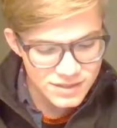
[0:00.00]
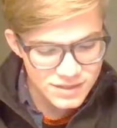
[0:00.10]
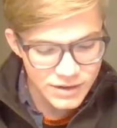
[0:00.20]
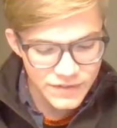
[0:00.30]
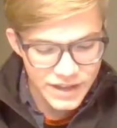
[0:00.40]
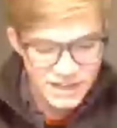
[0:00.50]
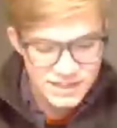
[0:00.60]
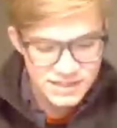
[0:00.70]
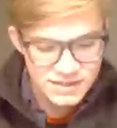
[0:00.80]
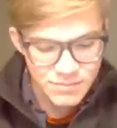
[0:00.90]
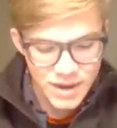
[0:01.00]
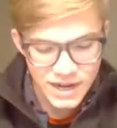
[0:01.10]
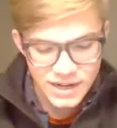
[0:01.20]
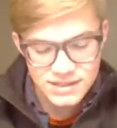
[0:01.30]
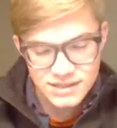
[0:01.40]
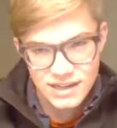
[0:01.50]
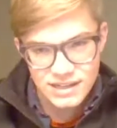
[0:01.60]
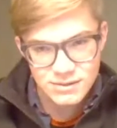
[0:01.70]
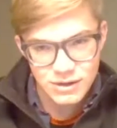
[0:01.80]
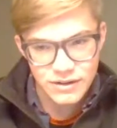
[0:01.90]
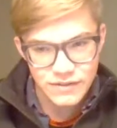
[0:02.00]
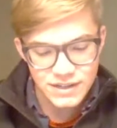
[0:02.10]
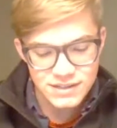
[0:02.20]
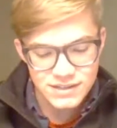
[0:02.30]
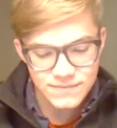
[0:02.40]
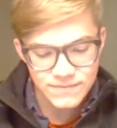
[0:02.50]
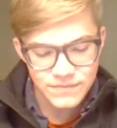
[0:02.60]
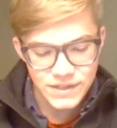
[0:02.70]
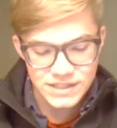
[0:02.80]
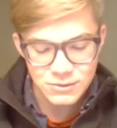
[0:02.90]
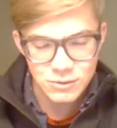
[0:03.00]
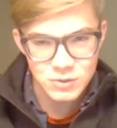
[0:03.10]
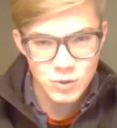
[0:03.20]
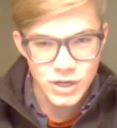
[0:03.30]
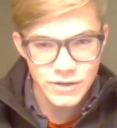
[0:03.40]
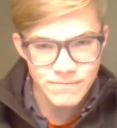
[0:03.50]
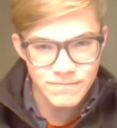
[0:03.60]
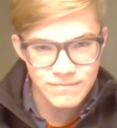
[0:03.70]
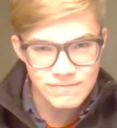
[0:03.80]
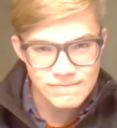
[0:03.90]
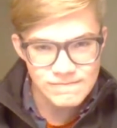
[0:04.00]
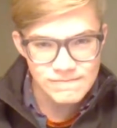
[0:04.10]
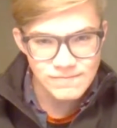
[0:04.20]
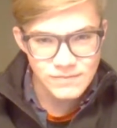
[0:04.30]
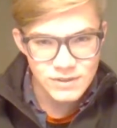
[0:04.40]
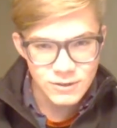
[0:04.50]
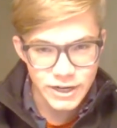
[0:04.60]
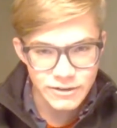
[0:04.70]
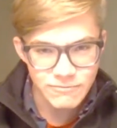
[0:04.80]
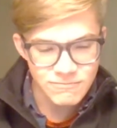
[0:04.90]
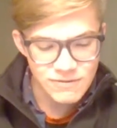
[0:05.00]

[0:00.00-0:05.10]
squared of x minus the sine squared of x is equal to 1, right?